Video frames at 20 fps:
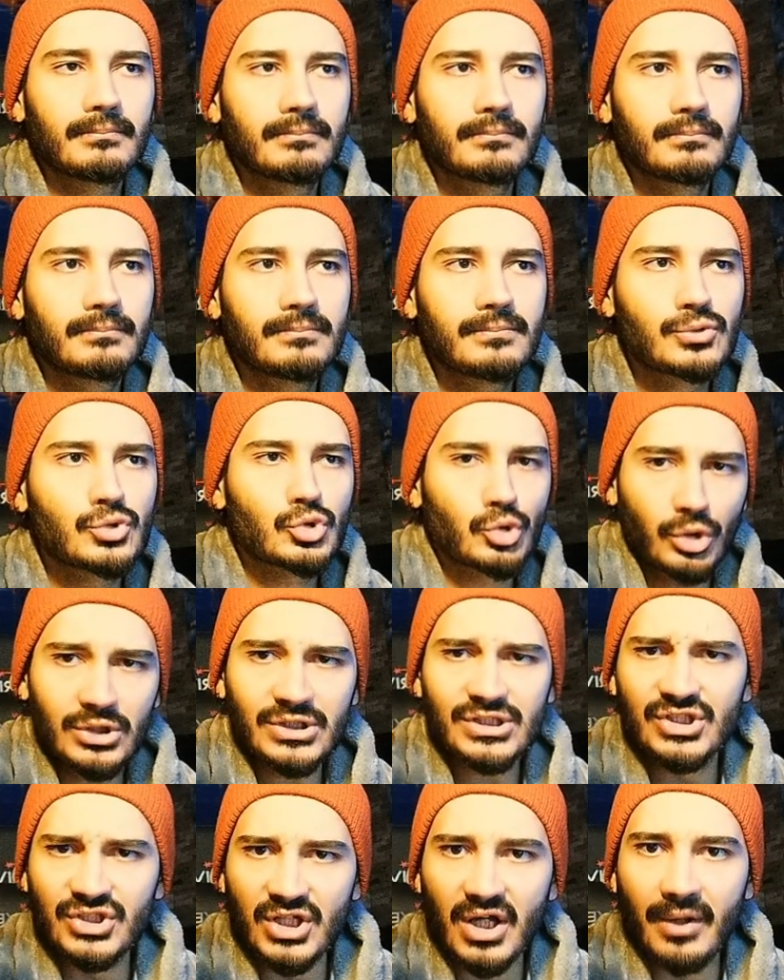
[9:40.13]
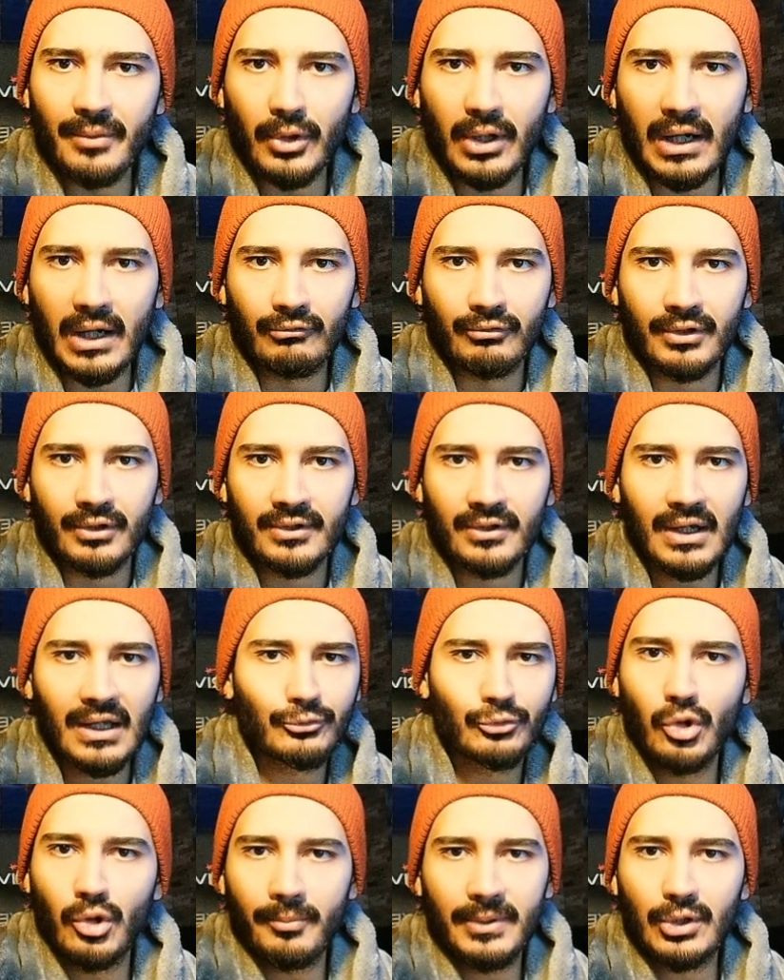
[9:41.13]
squishy champion already, right?
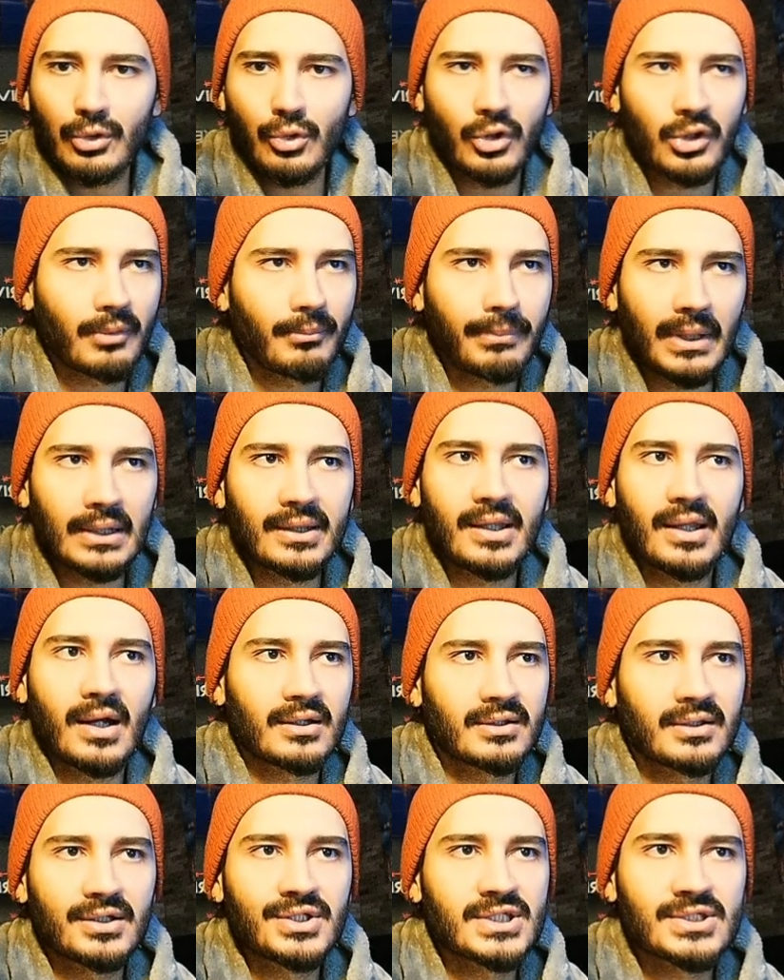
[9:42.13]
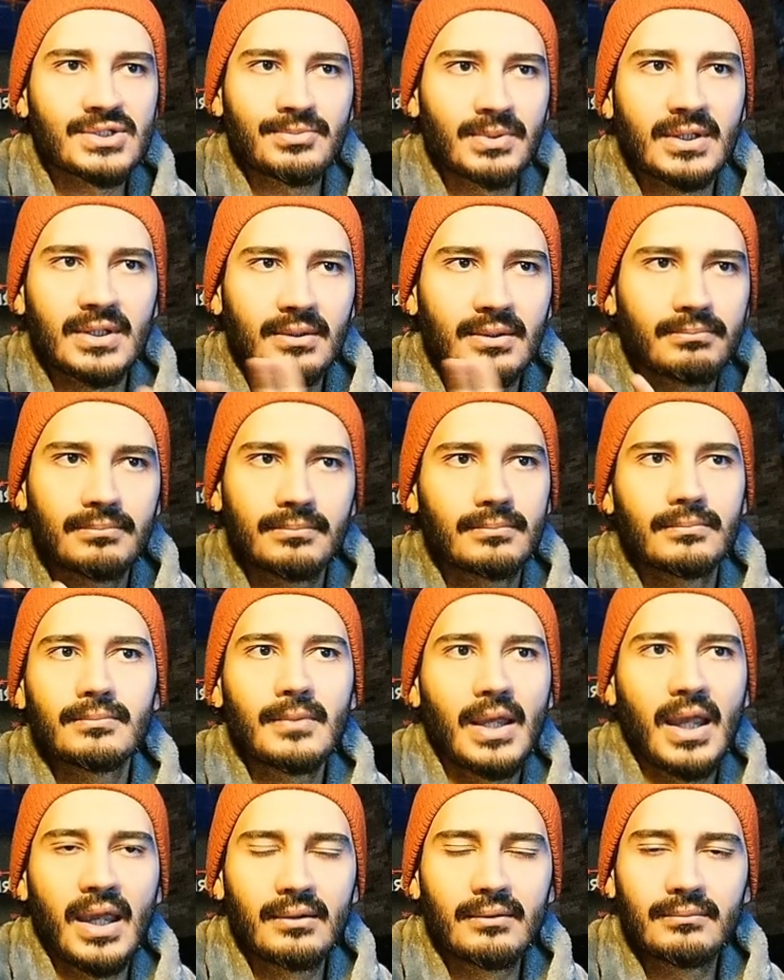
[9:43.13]
Nobody gonna build their duchess with the
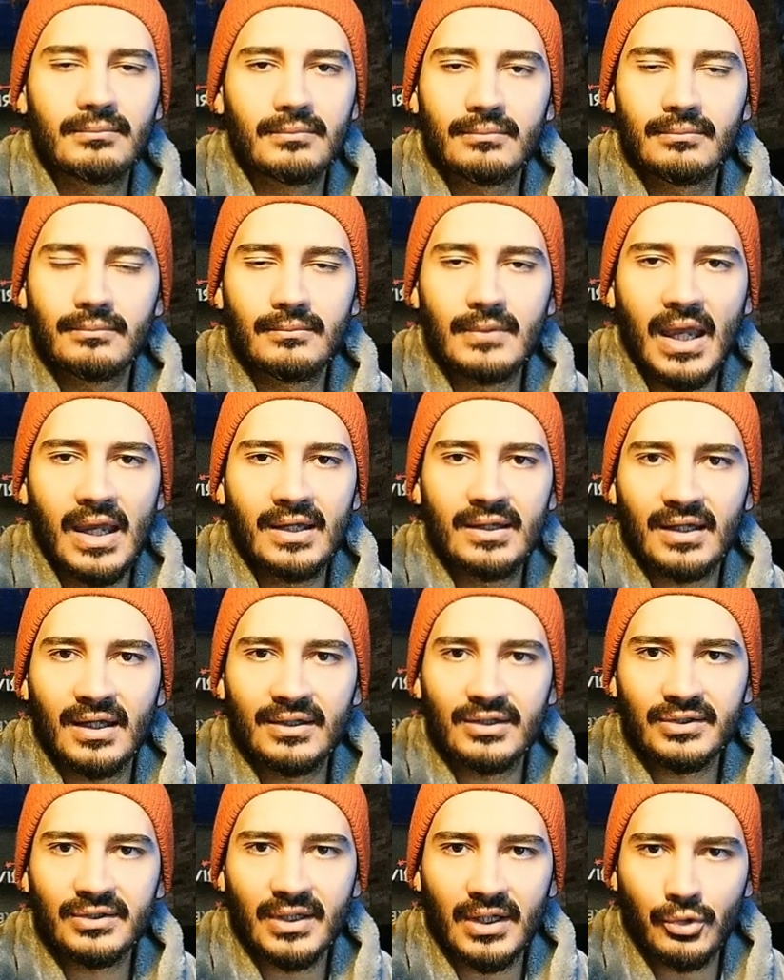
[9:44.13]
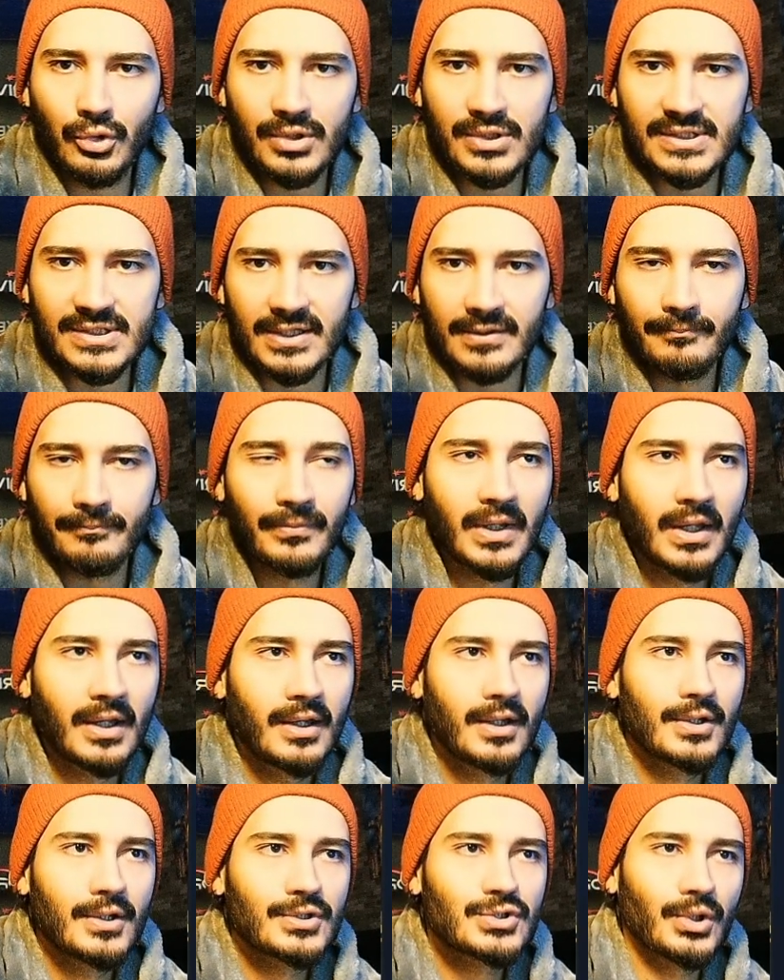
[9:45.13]
800 accuracy.
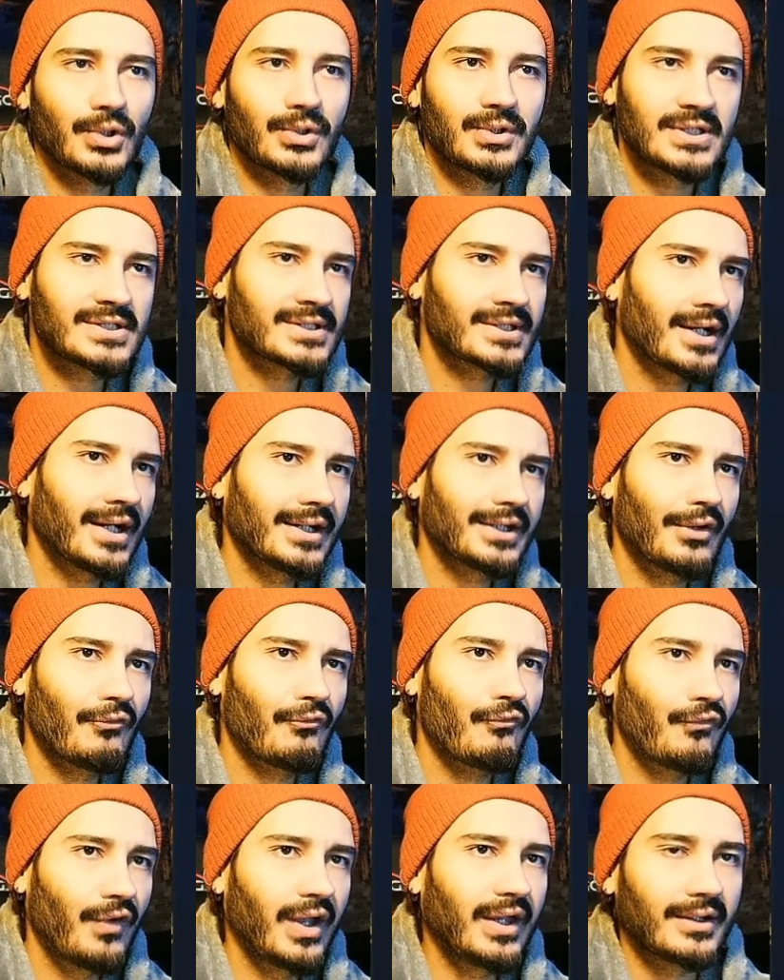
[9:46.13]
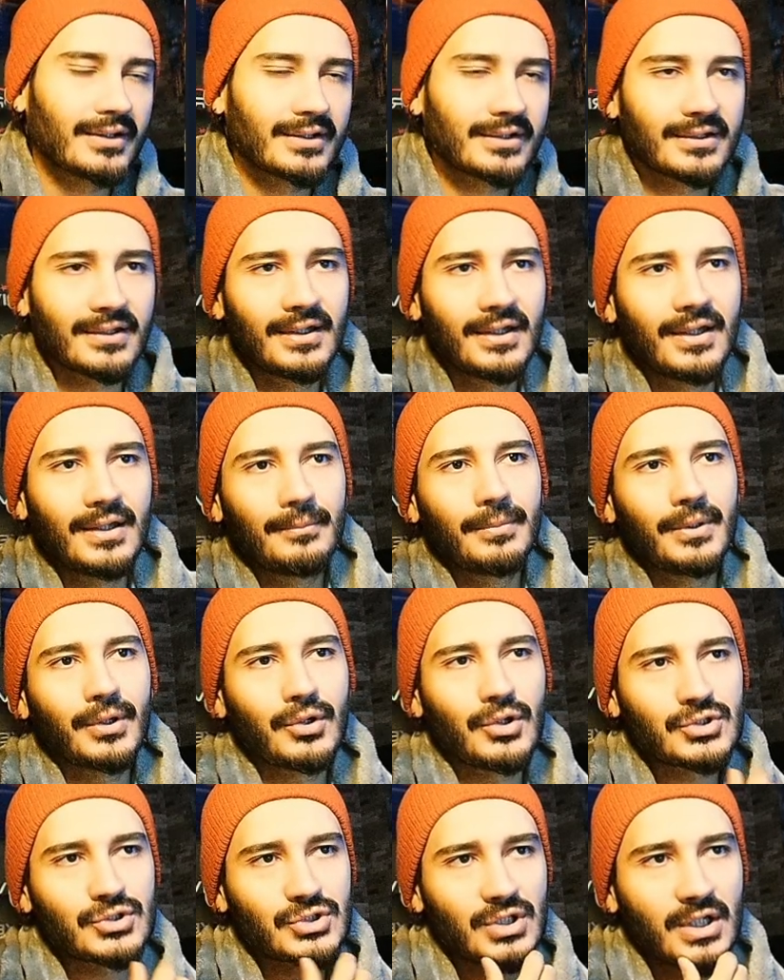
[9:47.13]
So this kind of weird
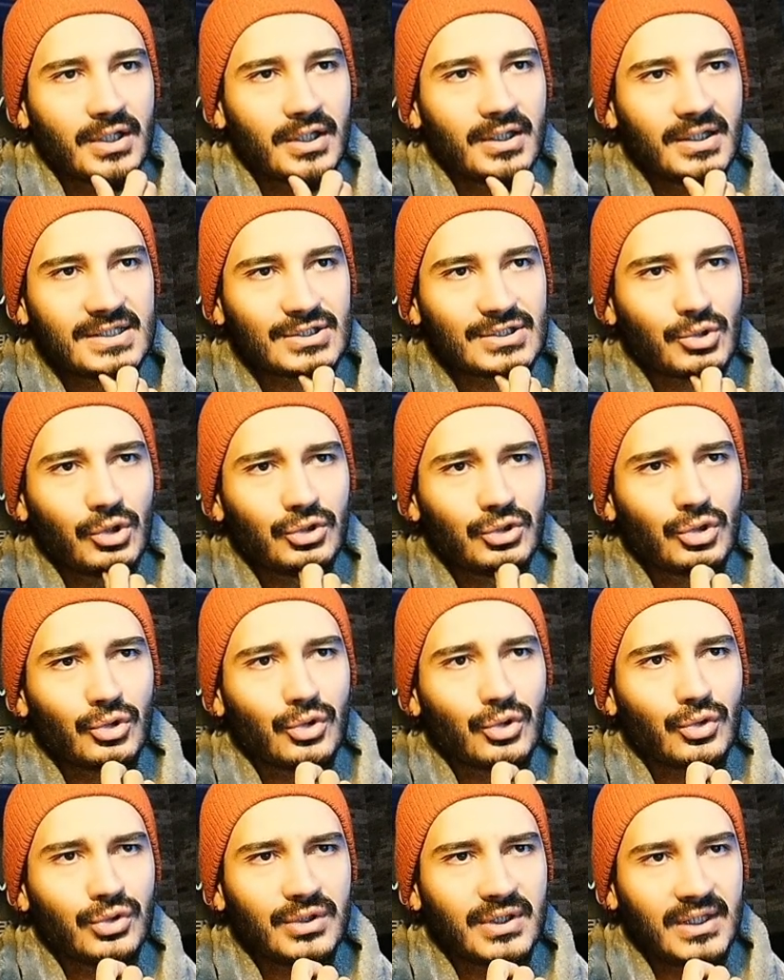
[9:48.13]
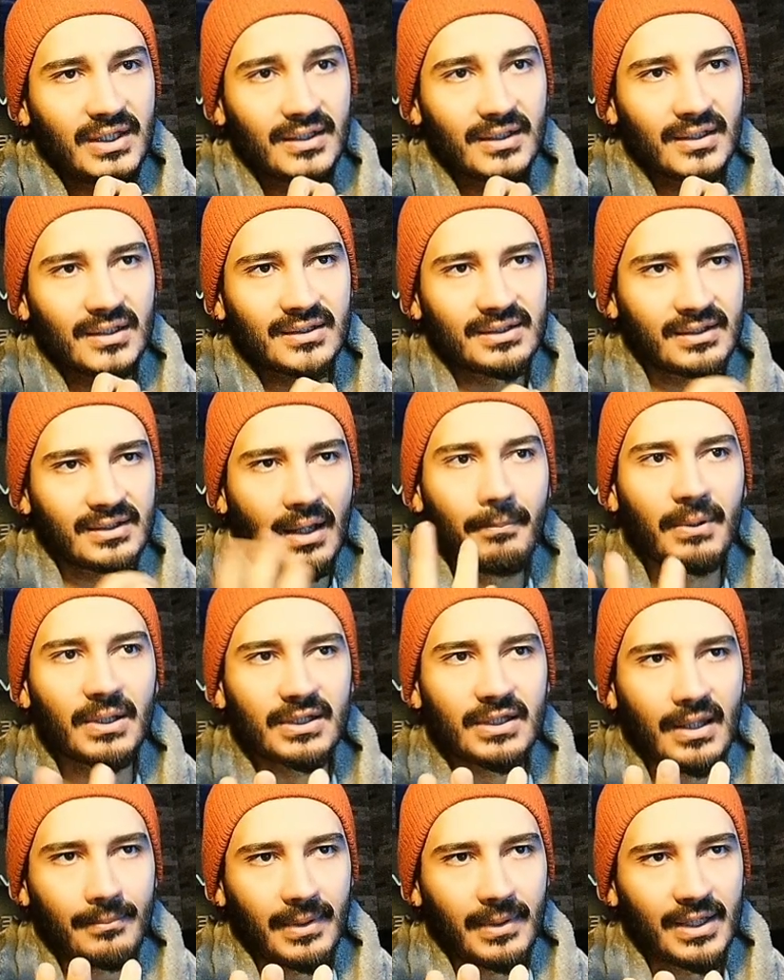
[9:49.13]
because he's going to deal double
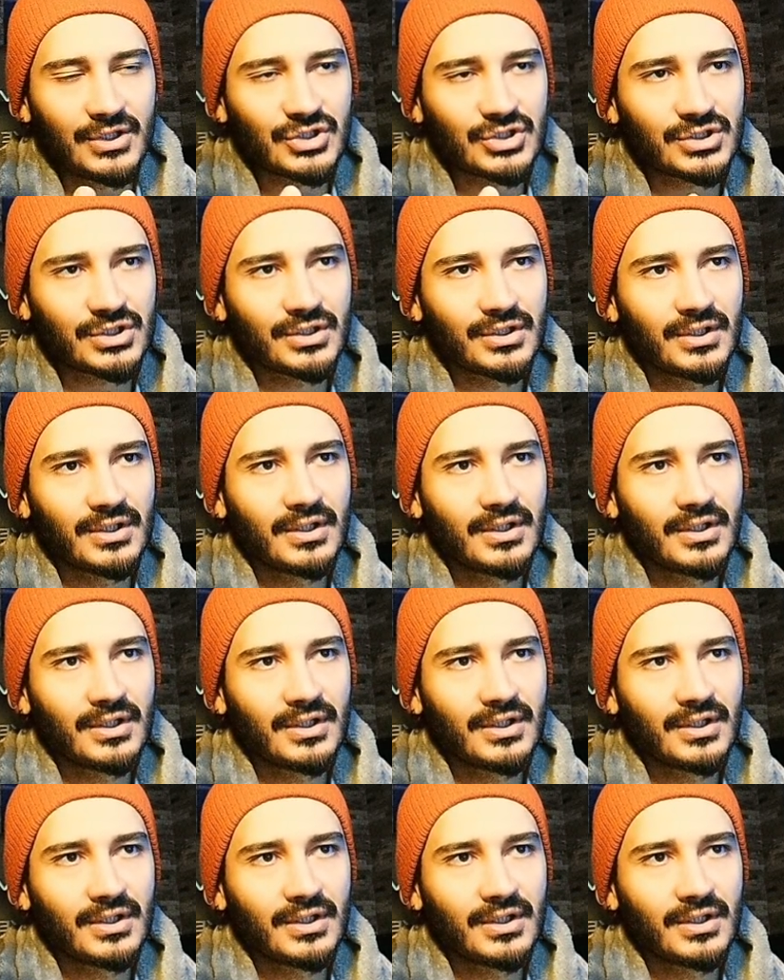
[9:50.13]
damage.